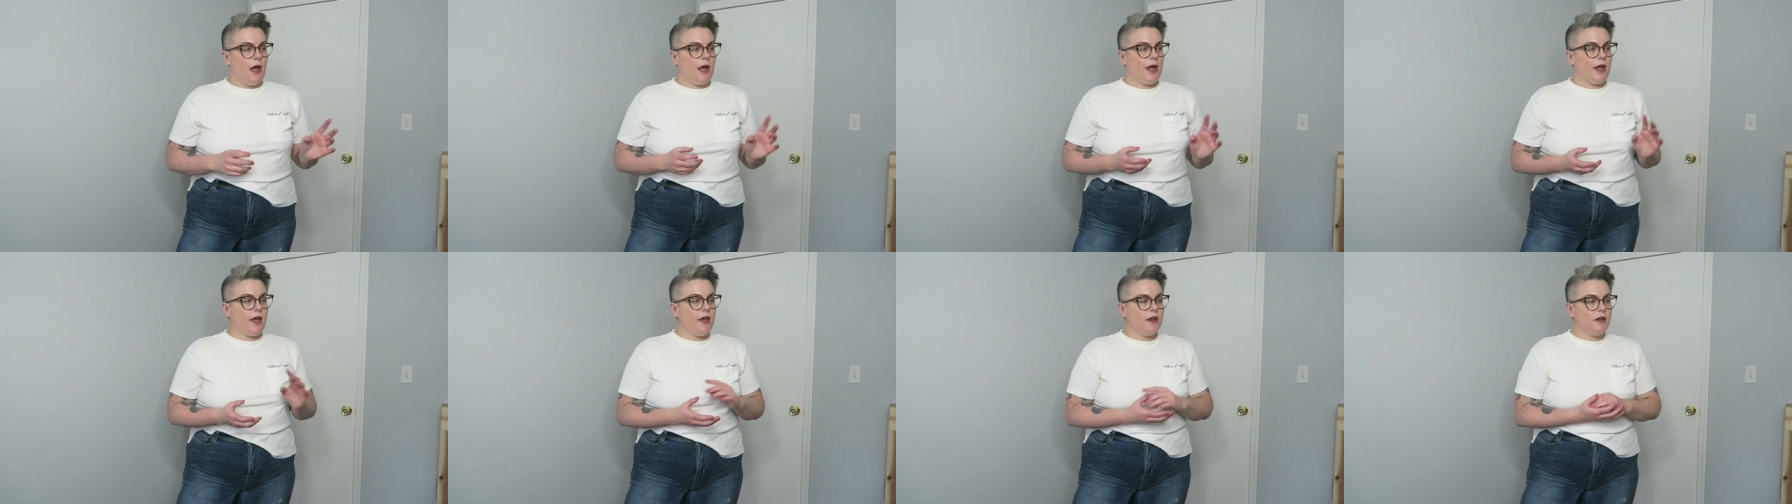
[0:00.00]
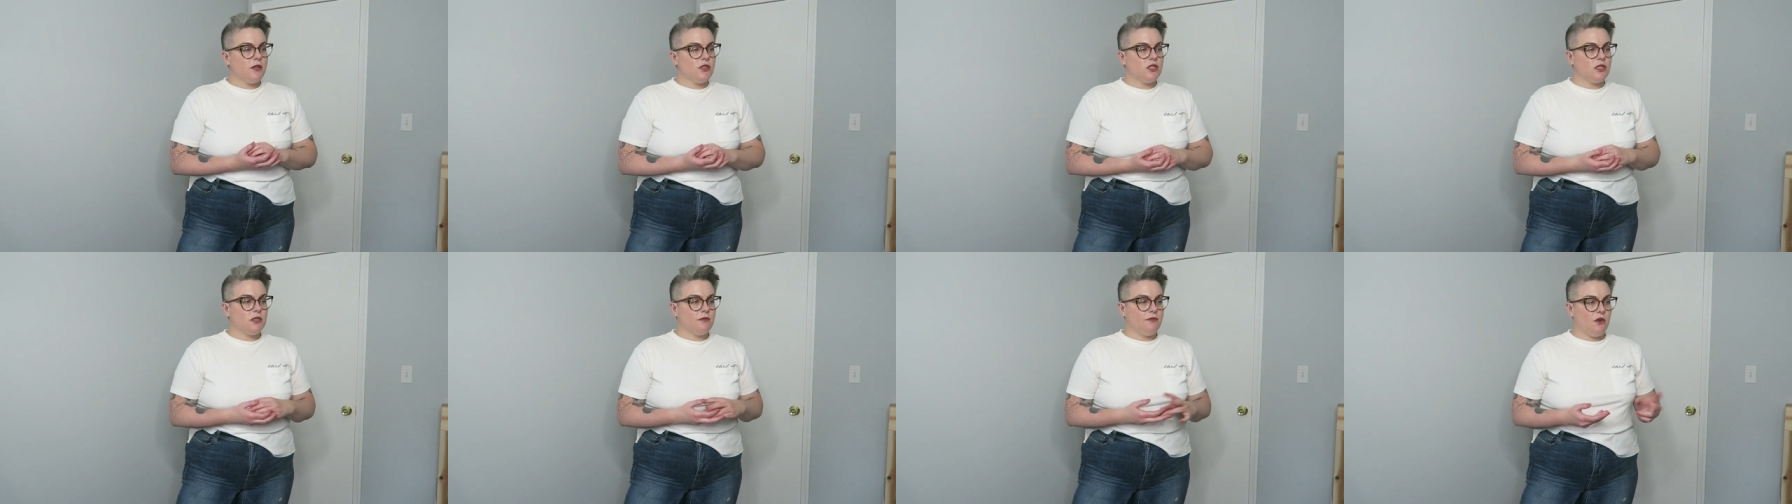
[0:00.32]
I
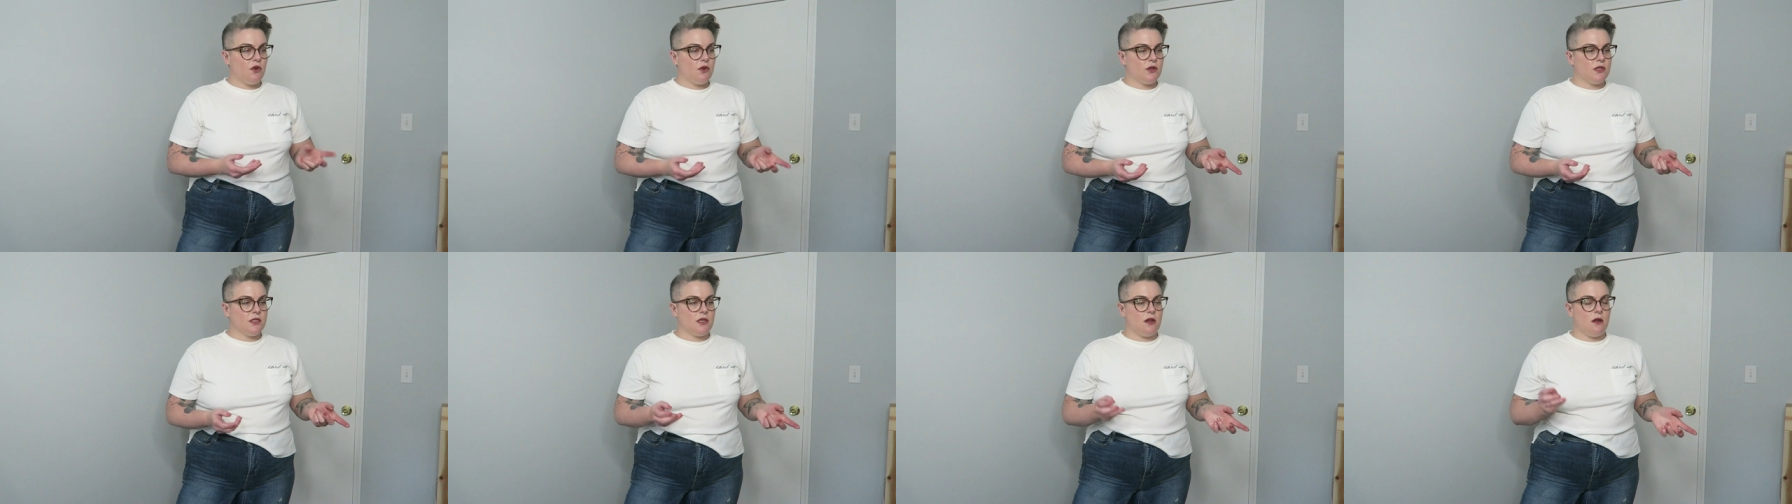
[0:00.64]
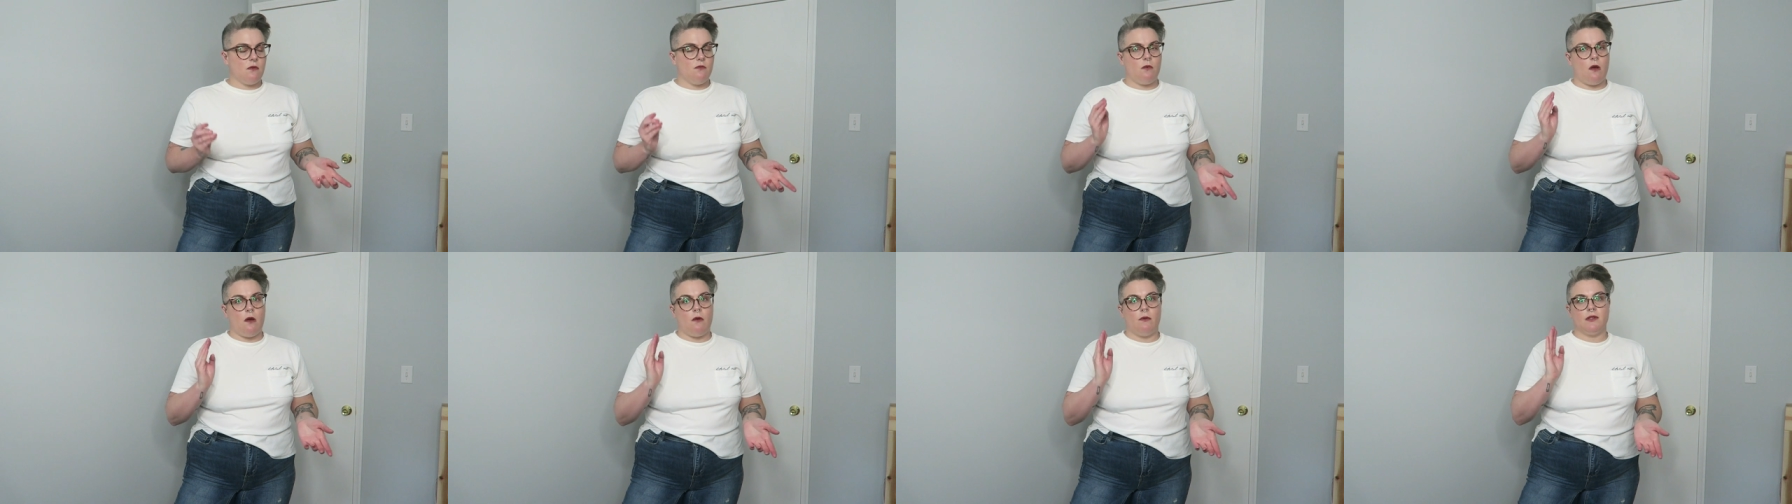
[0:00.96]
kind of just focused
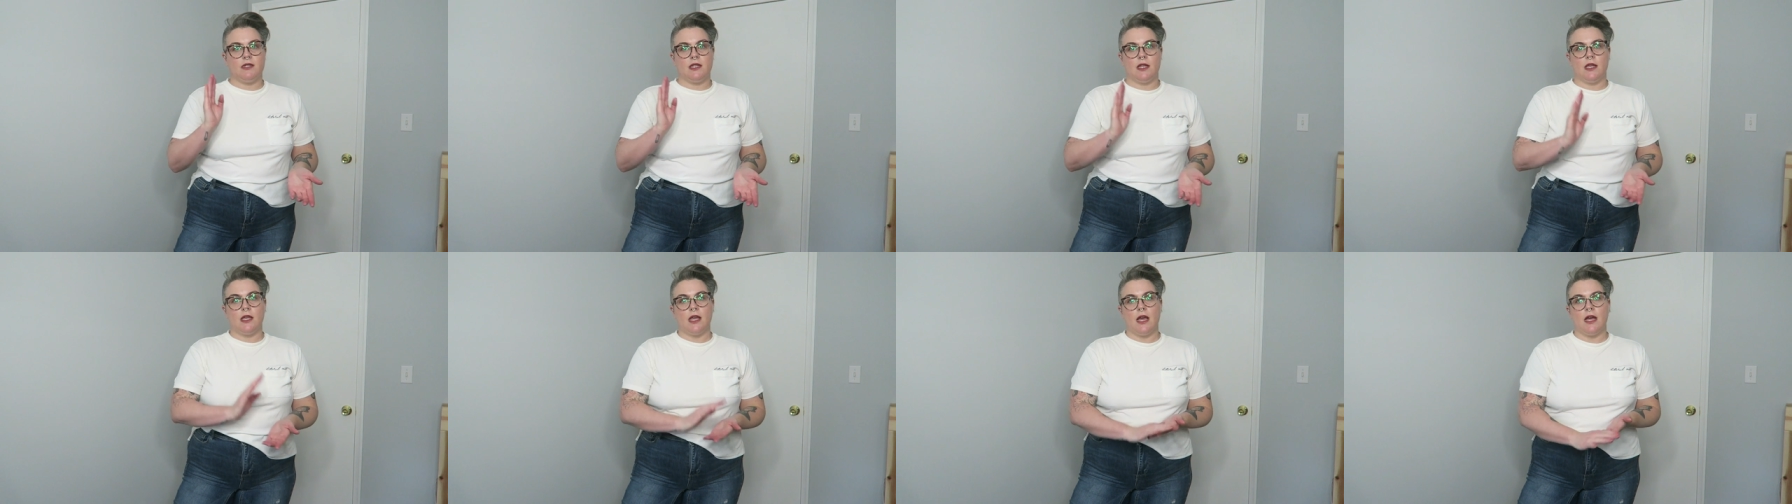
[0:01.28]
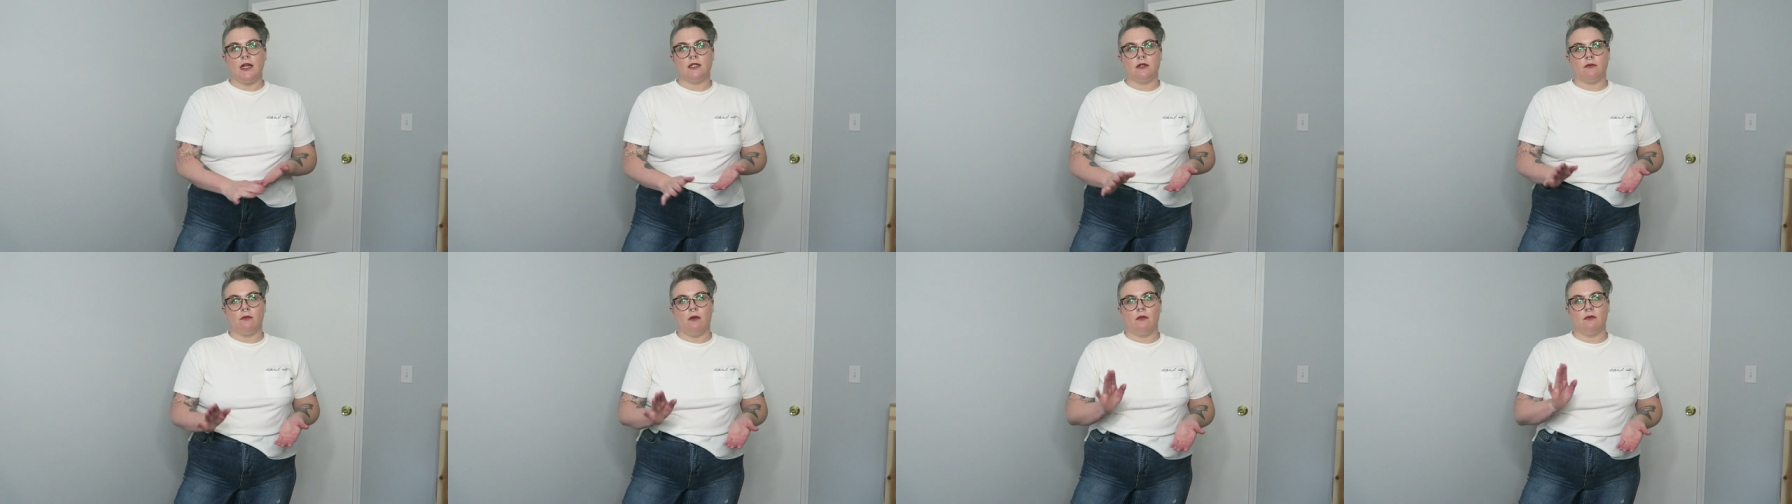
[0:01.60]
on what was a
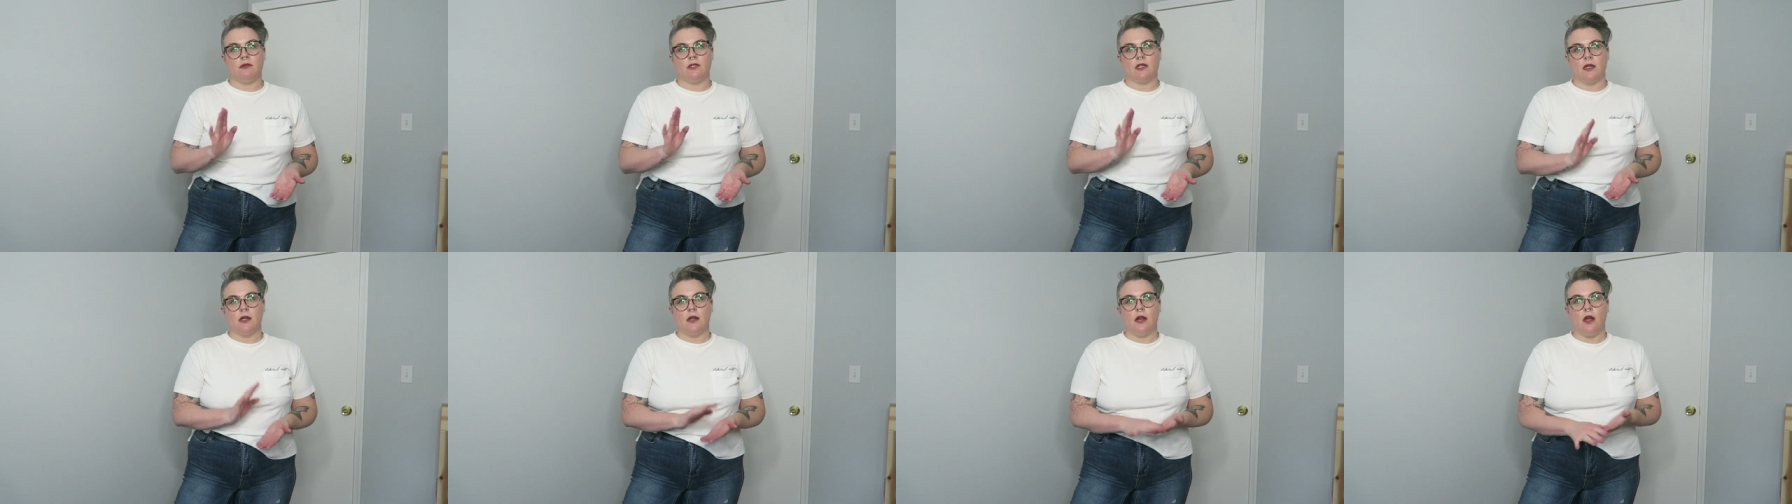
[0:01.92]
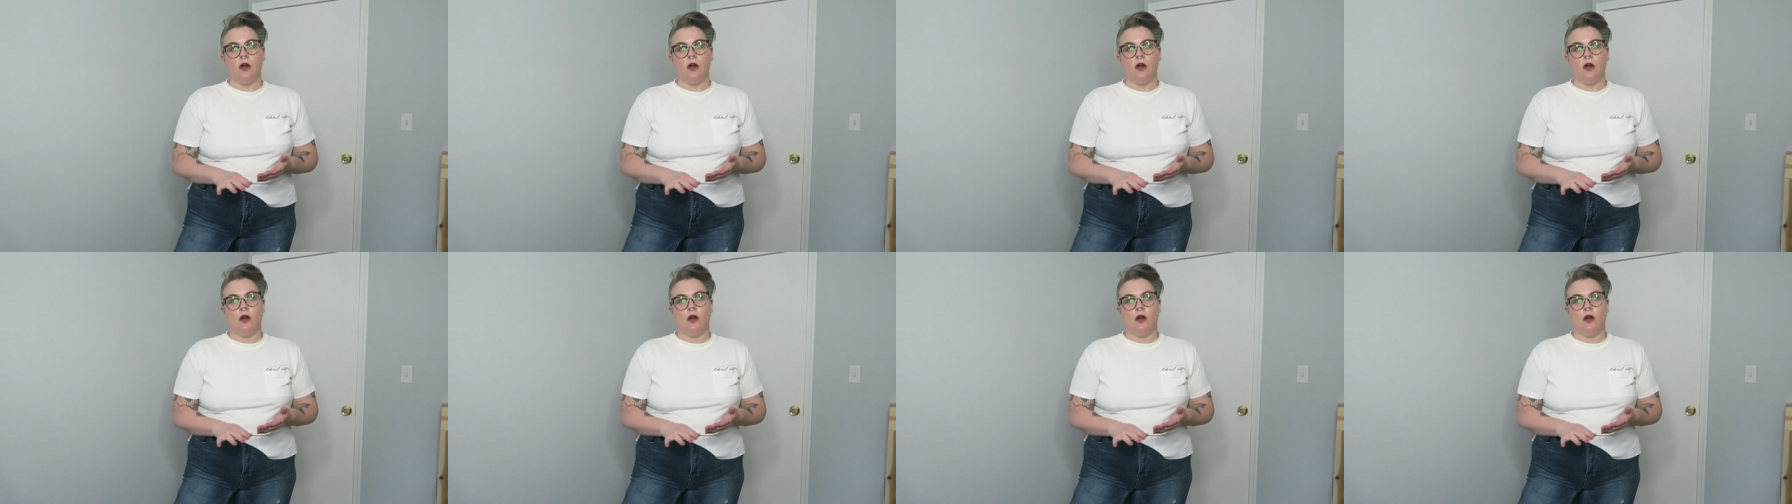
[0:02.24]
yes and what was a